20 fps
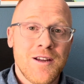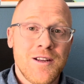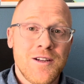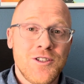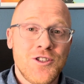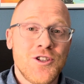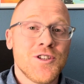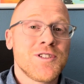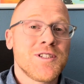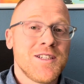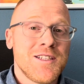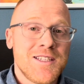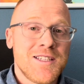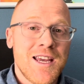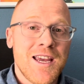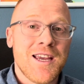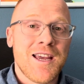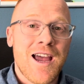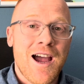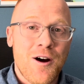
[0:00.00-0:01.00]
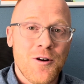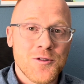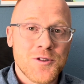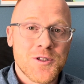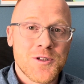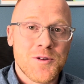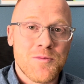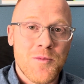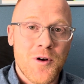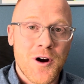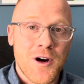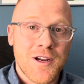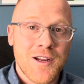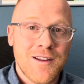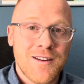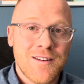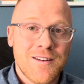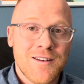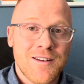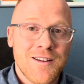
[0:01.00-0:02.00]
just to take a house to
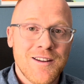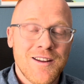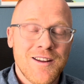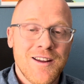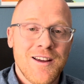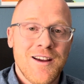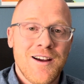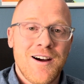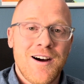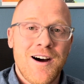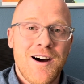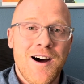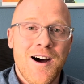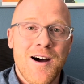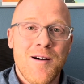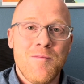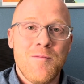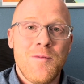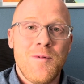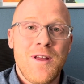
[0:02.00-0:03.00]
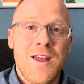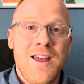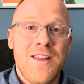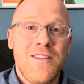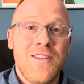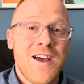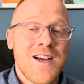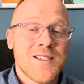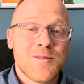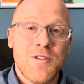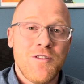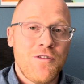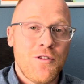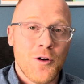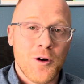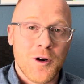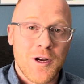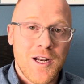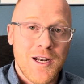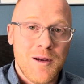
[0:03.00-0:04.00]
market. And that's
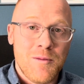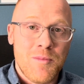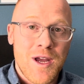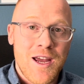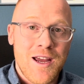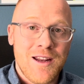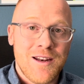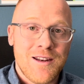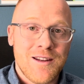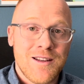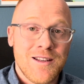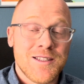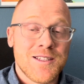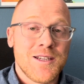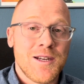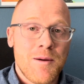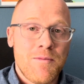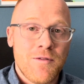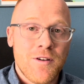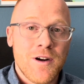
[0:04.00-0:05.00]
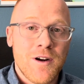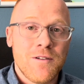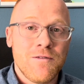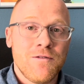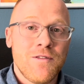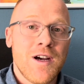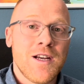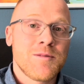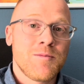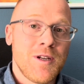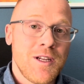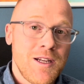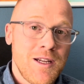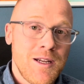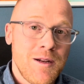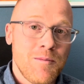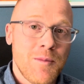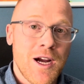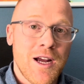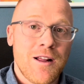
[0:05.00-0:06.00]
before getting paid. It's an upfront investment
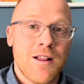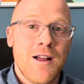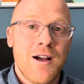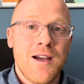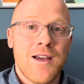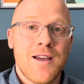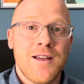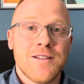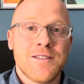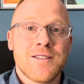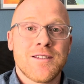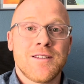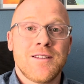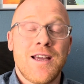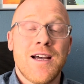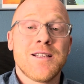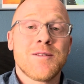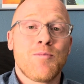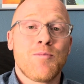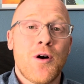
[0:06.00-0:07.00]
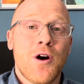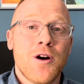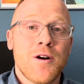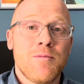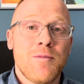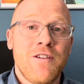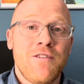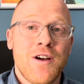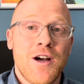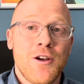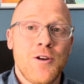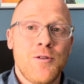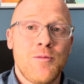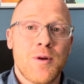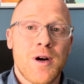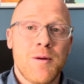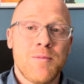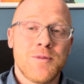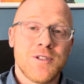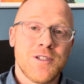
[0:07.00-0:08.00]
in my clients. That's part of my value
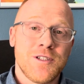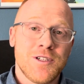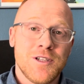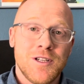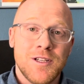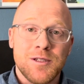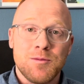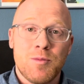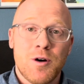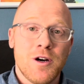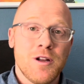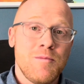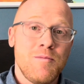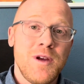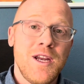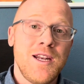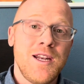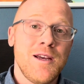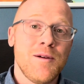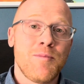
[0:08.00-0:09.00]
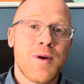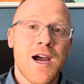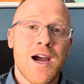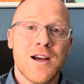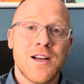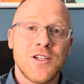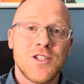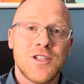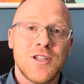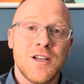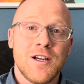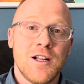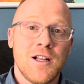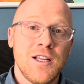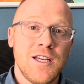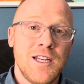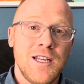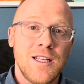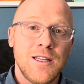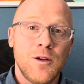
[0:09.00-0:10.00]
proposition. That's part of the media package, the
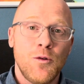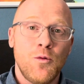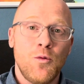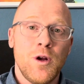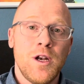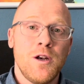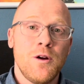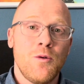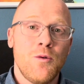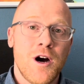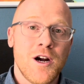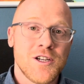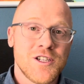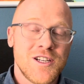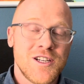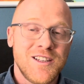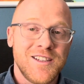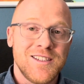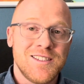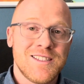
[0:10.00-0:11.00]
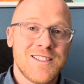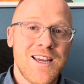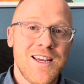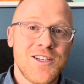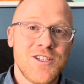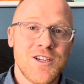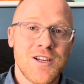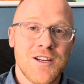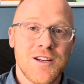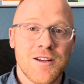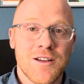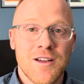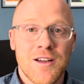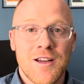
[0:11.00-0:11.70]
cleaning, the window washing, the staging,